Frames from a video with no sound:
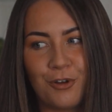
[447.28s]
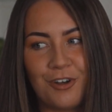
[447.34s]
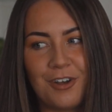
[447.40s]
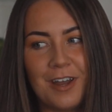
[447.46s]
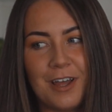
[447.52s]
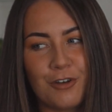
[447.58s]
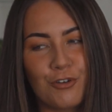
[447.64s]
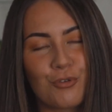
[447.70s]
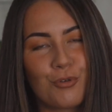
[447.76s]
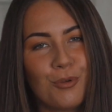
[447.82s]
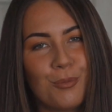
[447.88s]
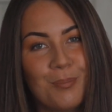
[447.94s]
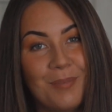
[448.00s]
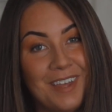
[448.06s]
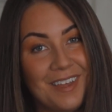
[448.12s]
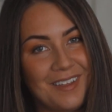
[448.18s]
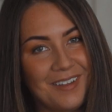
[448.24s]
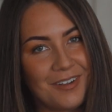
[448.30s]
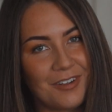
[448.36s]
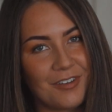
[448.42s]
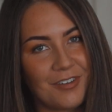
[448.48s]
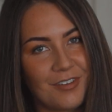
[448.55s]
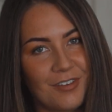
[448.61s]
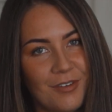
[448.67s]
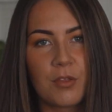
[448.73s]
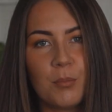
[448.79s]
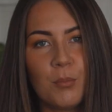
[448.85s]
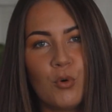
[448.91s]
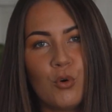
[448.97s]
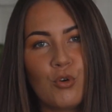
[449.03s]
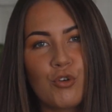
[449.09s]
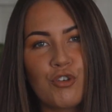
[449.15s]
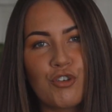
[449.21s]
unnatural means, the
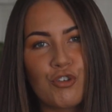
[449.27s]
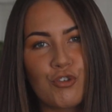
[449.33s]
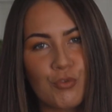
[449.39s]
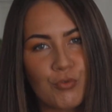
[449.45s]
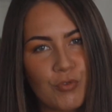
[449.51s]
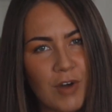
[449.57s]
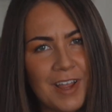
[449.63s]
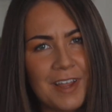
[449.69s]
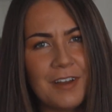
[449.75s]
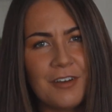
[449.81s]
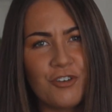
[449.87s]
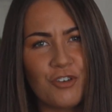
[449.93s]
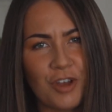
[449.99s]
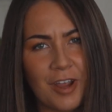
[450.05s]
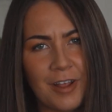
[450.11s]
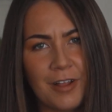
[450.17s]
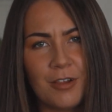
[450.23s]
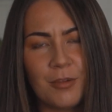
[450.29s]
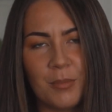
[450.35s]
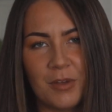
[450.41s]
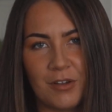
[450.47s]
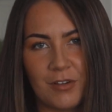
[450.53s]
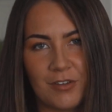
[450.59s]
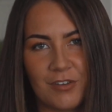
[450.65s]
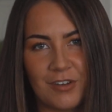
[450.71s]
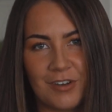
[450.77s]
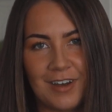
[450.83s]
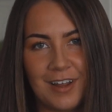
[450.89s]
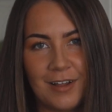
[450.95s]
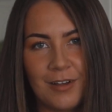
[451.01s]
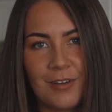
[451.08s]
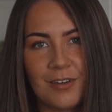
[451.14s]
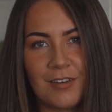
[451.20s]
more strange ailments and
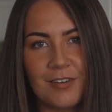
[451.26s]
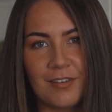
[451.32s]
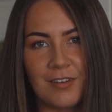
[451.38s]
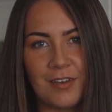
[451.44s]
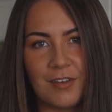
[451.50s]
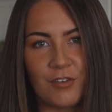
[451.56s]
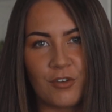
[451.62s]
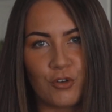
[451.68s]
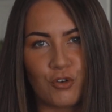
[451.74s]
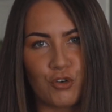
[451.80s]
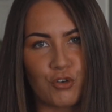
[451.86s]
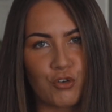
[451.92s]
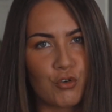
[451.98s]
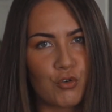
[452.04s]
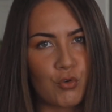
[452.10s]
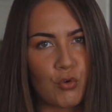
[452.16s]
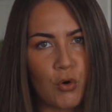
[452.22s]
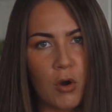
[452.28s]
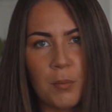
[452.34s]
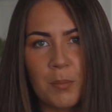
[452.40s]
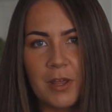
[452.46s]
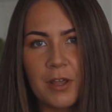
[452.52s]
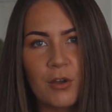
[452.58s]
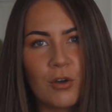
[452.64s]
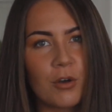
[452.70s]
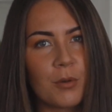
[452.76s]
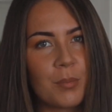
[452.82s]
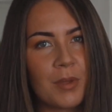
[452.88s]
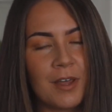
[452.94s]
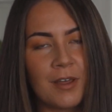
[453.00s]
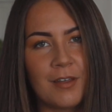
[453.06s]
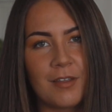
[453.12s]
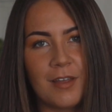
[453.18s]
illnesses are just cropping
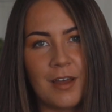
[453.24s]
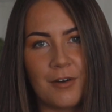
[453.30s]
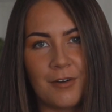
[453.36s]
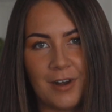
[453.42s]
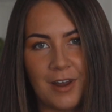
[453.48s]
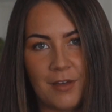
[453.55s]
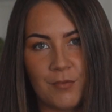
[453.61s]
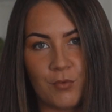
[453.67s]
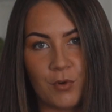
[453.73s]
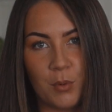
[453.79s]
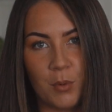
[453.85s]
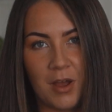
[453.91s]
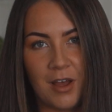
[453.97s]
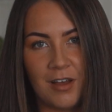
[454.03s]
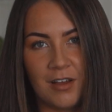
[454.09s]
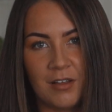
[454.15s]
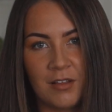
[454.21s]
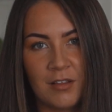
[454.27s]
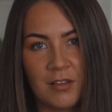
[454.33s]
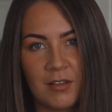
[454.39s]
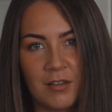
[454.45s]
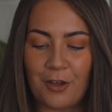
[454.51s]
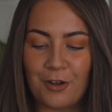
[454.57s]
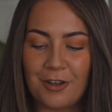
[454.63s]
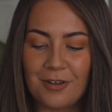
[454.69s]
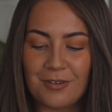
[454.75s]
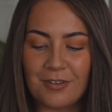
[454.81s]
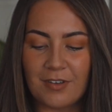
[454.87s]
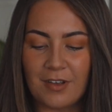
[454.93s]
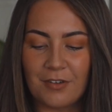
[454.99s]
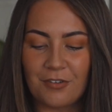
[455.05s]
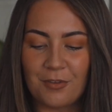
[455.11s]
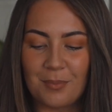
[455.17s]
up here, there, and everywhere. I know it
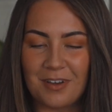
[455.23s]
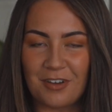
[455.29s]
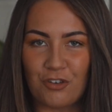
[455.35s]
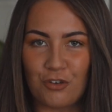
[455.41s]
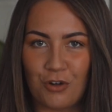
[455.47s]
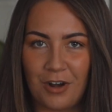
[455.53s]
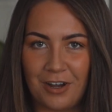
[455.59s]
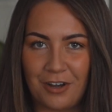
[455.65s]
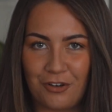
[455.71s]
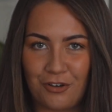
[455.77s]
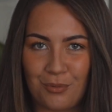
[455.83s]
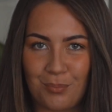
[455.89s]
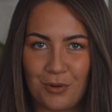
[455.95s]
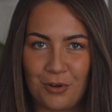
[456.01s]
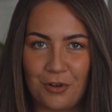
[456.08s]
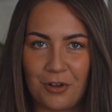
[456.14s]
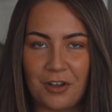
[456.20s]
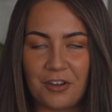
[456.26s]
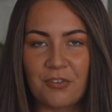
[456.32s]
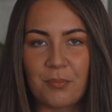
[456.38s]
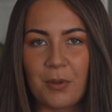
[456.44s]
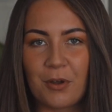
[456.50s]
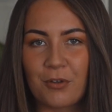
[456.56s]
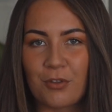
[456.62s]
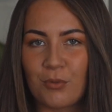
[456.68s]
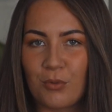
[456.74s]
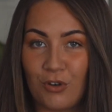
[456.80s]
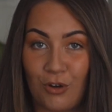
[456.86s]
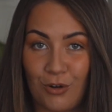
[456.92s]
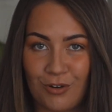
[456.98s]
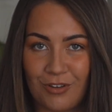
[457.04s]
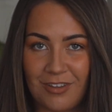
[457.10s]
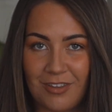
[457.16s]
sounds a bit strange, but I spoke to a
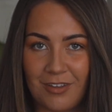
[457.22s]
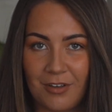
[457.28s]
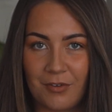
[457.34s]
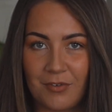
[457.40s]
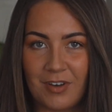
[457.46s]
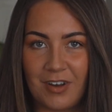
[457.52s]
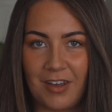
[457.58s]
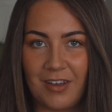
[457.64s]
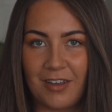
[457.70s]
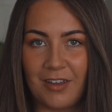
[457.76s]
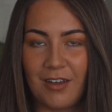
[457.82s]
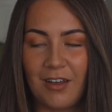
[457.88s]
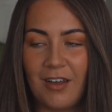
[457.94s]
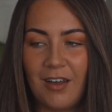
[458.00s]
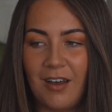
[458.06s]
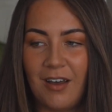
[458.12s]
doctor the other day,